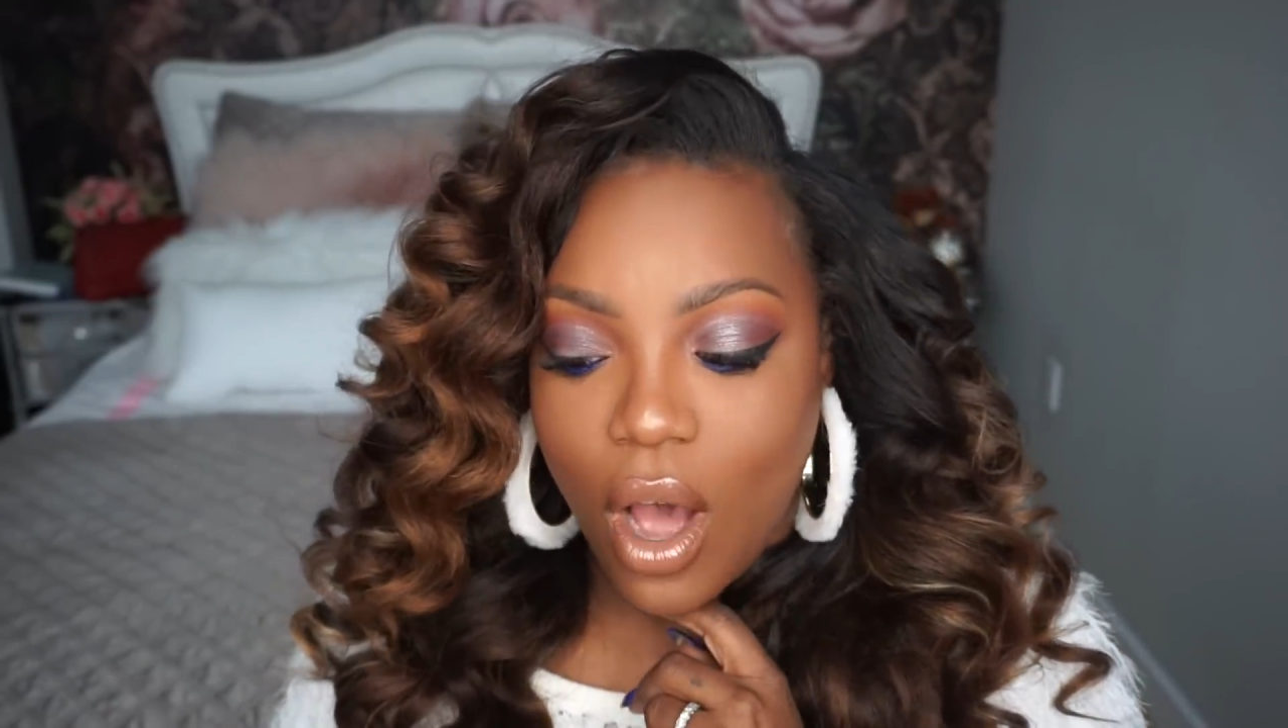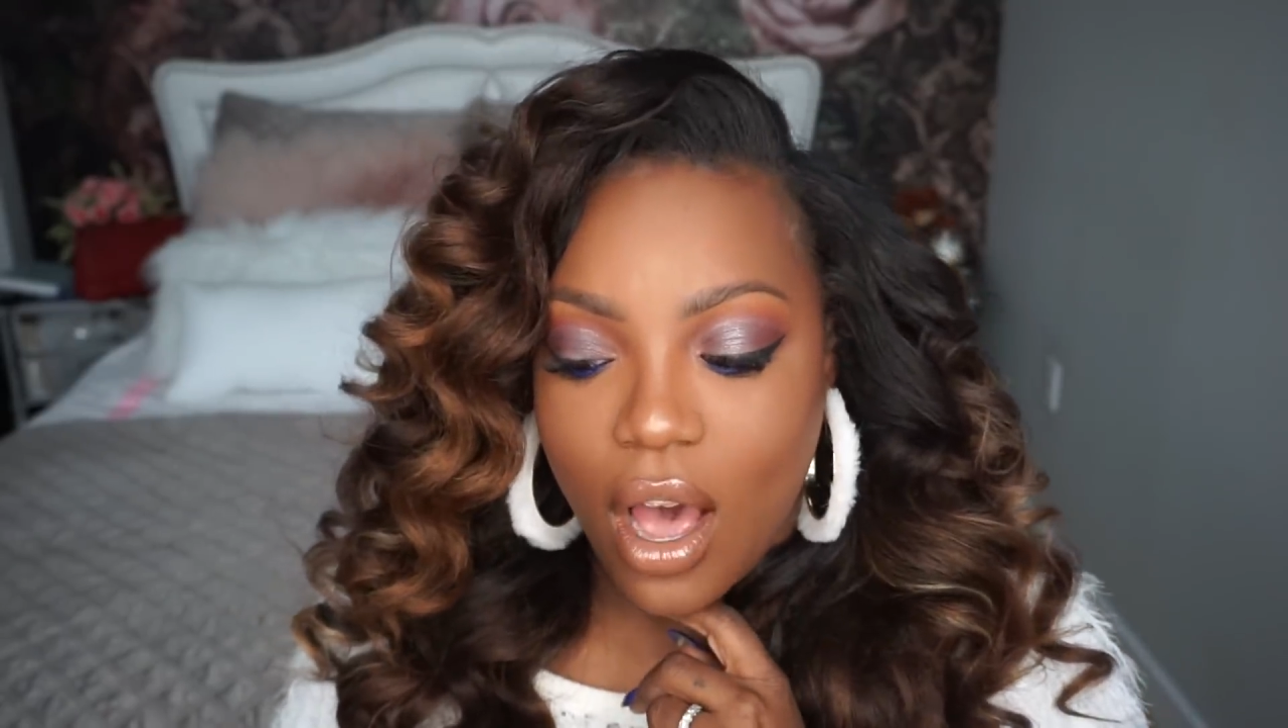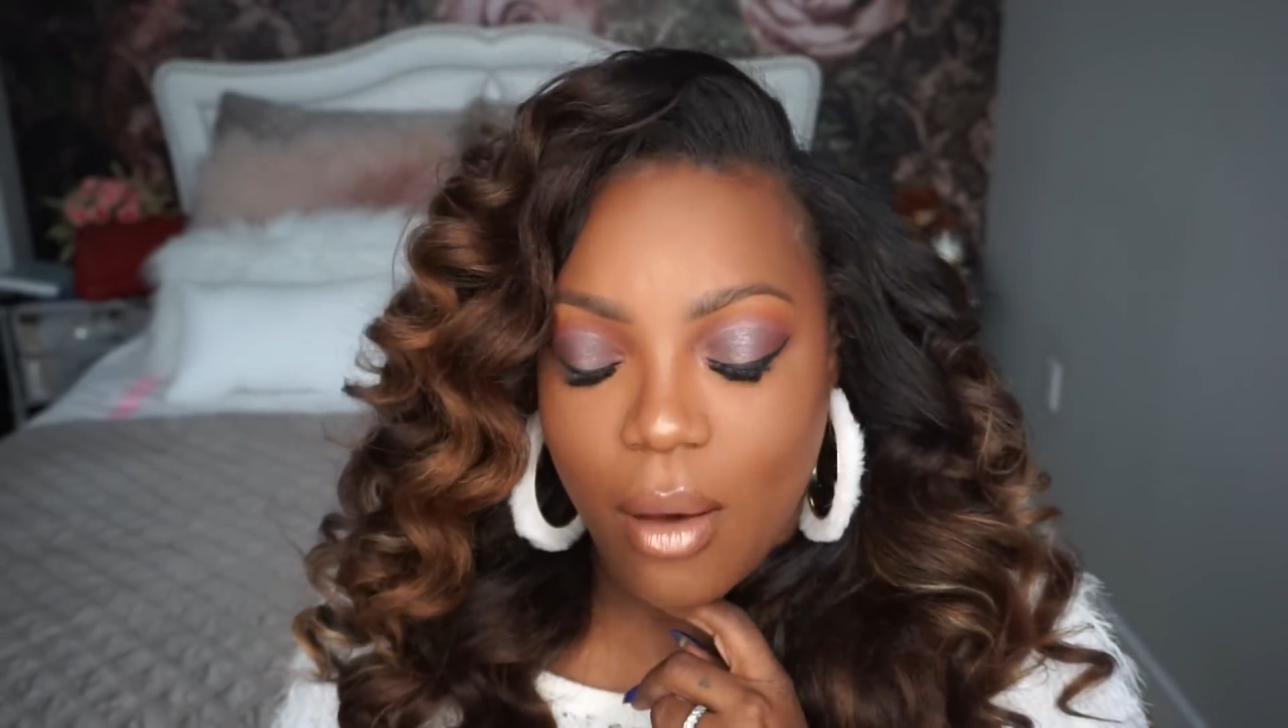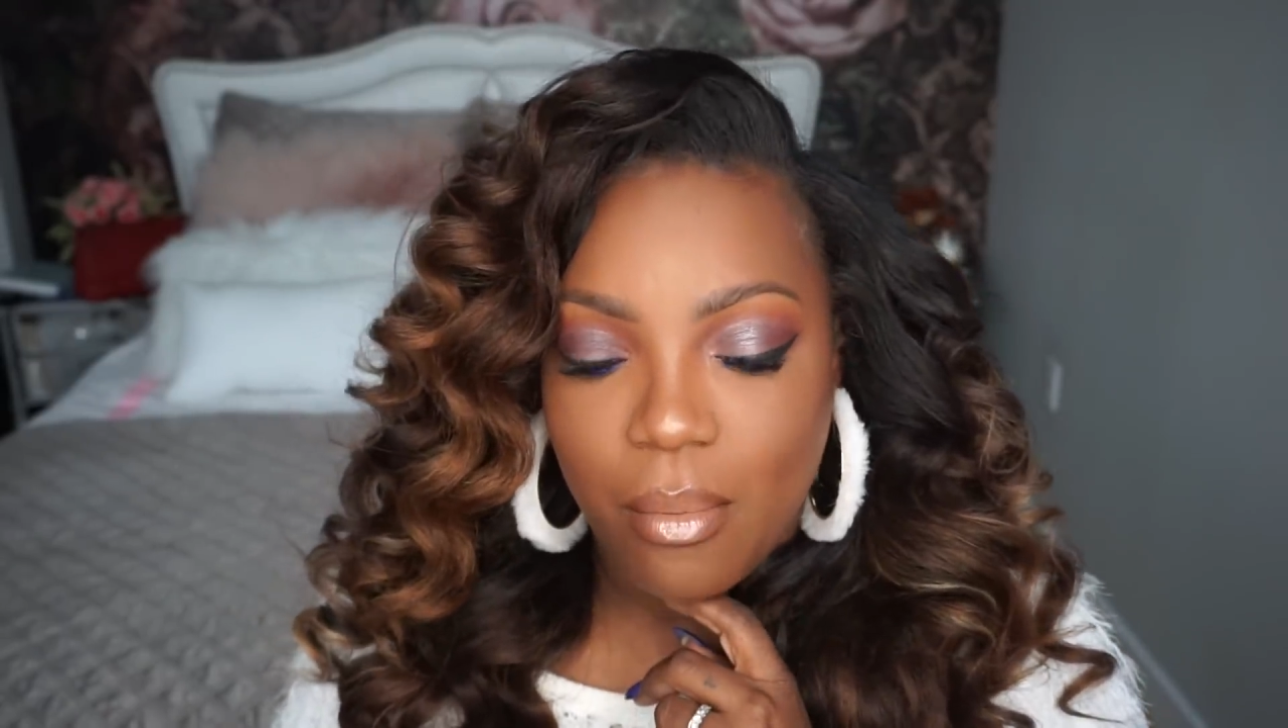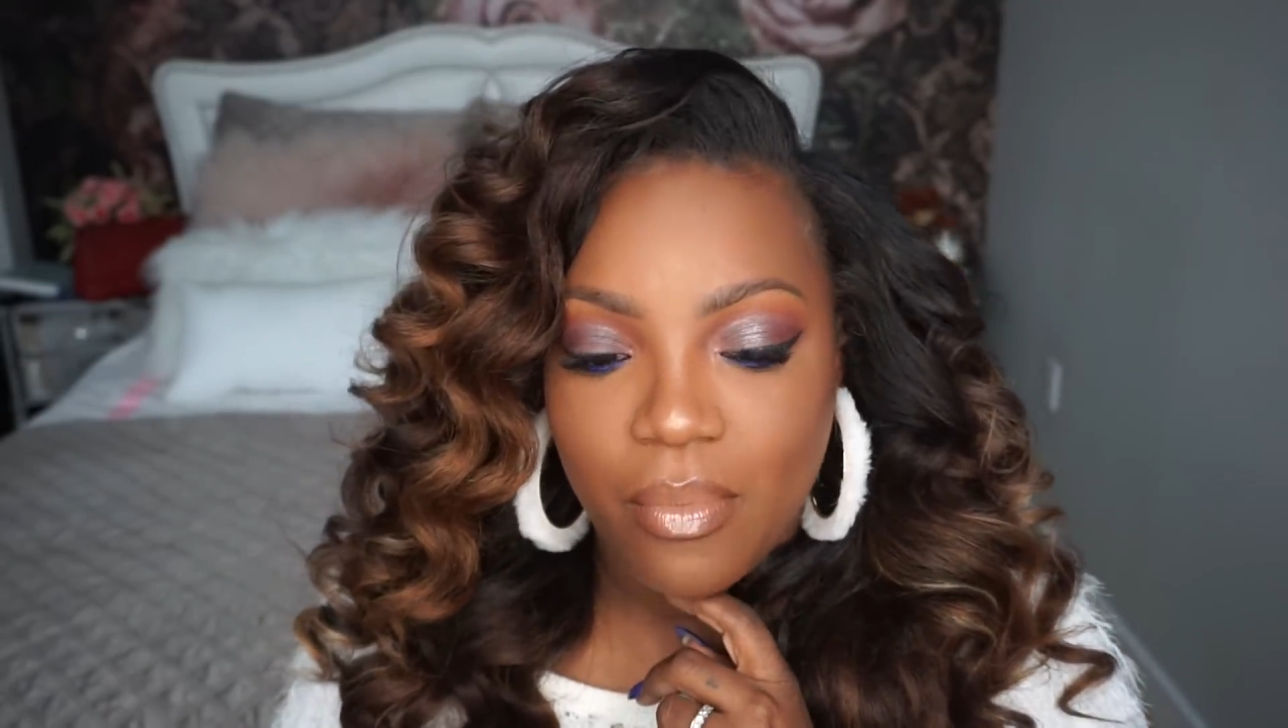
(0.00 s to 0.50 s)

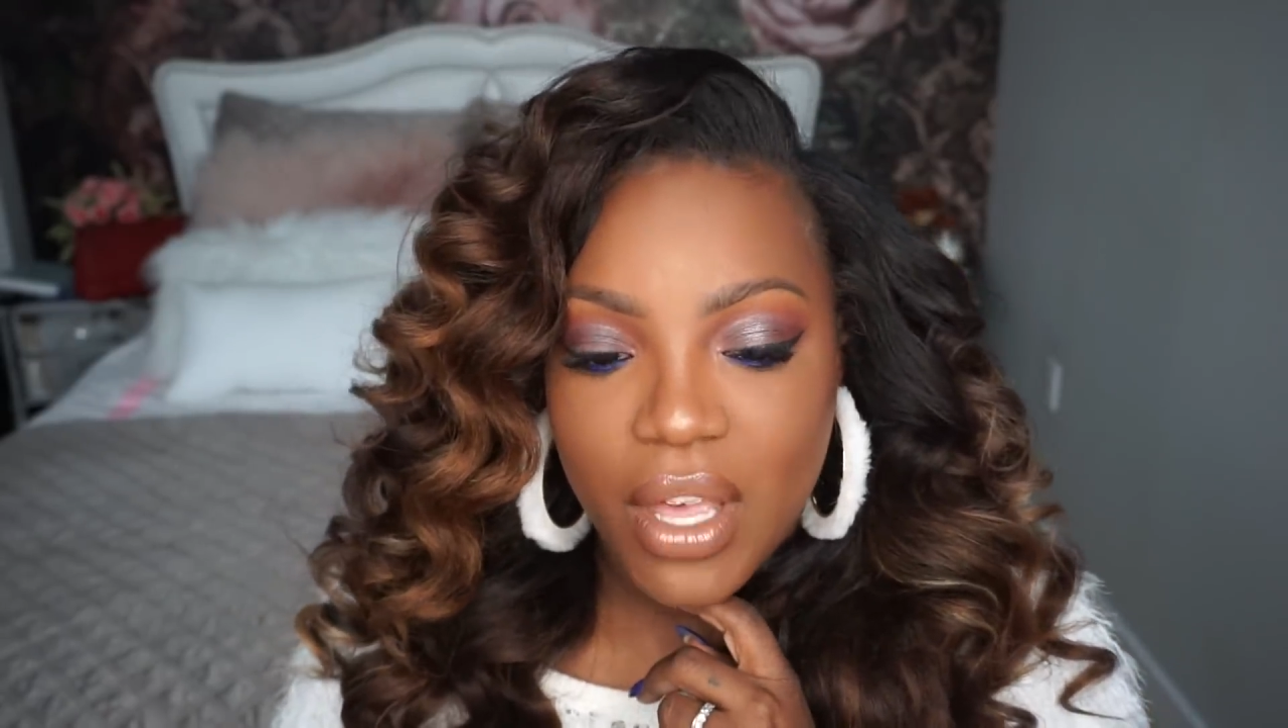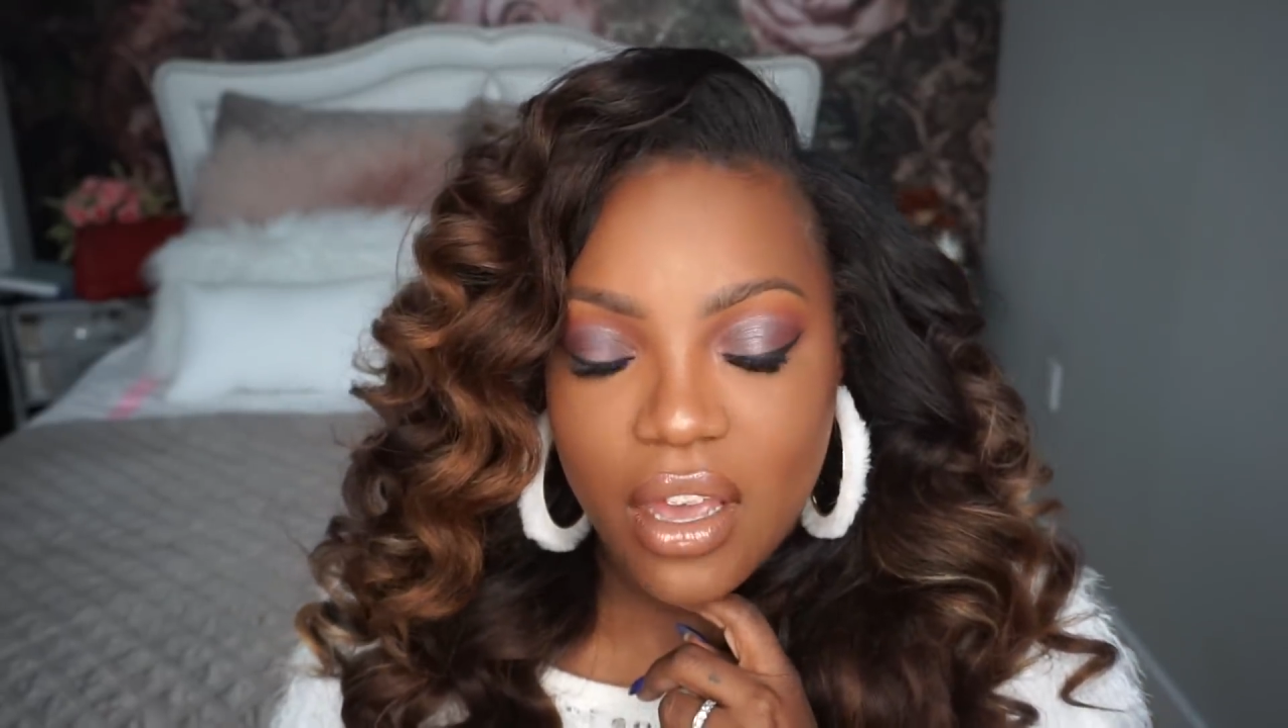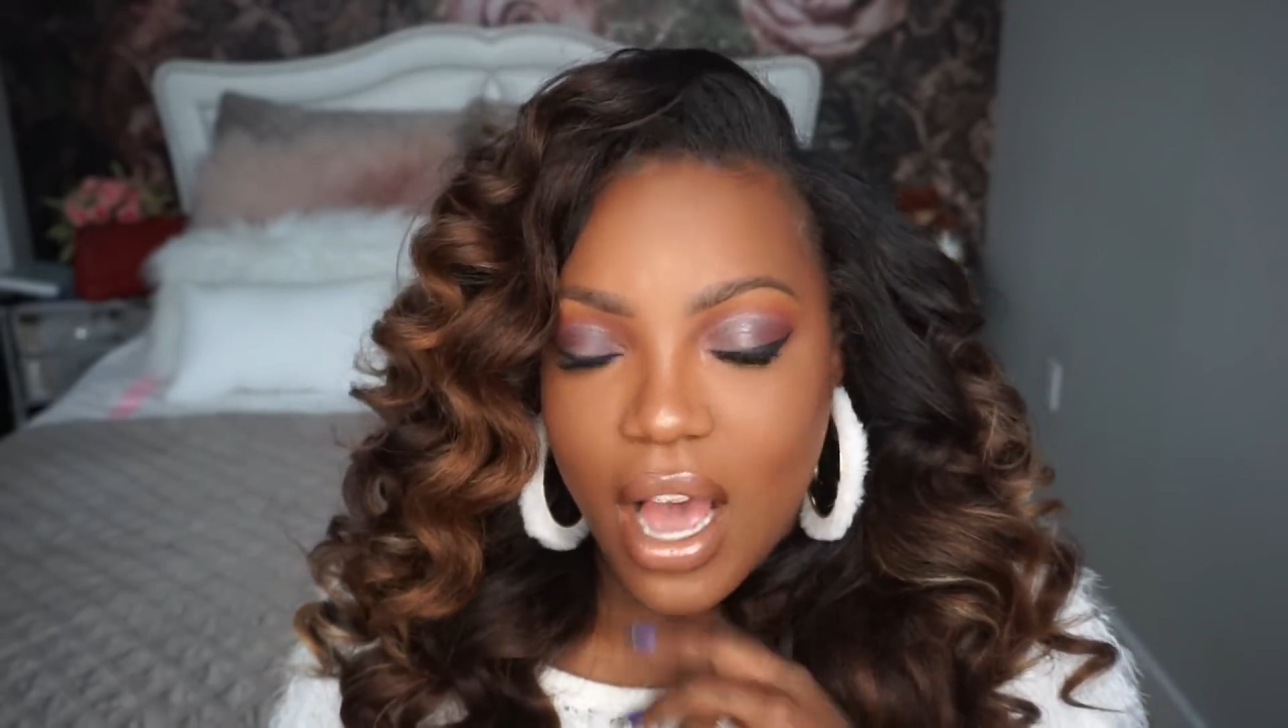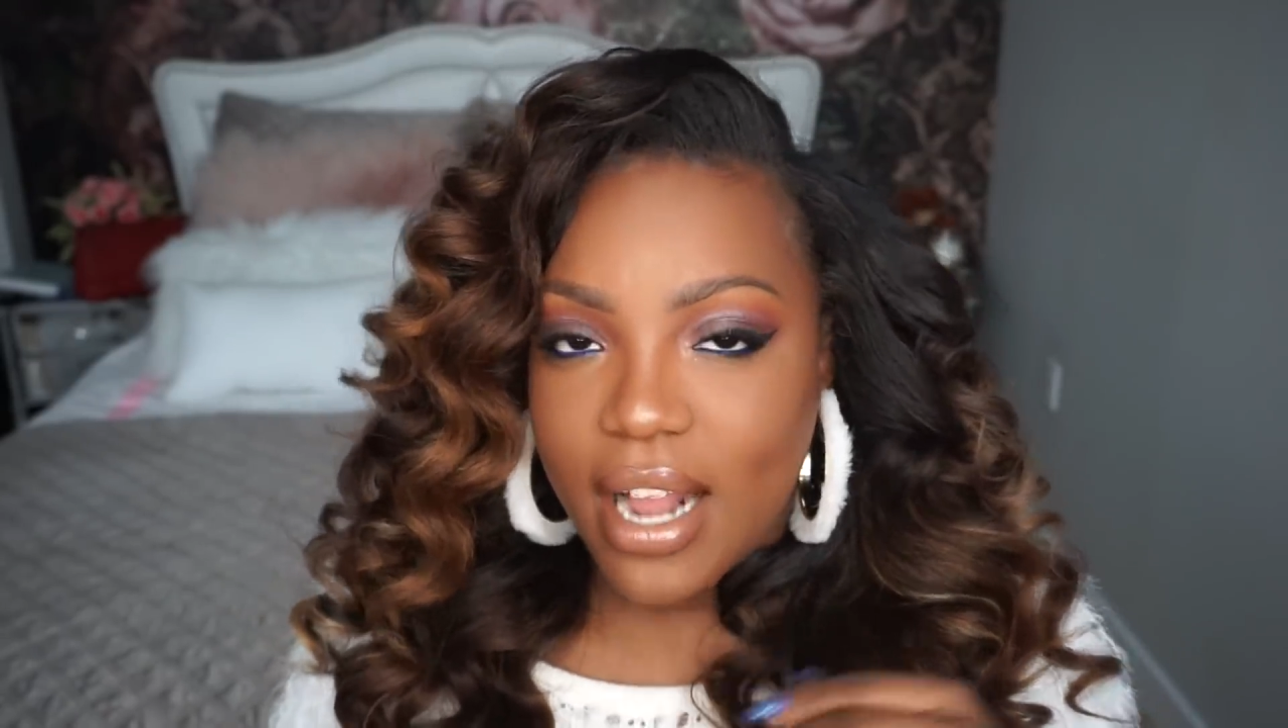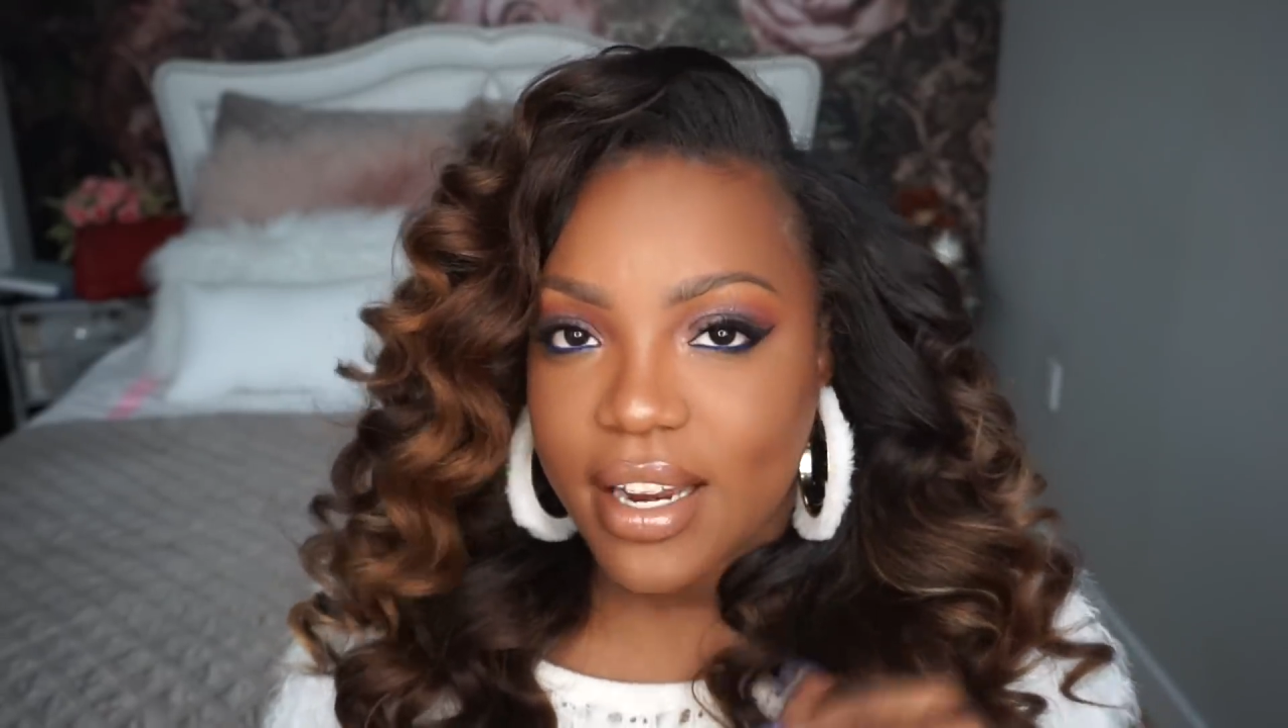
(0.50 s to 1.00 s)
I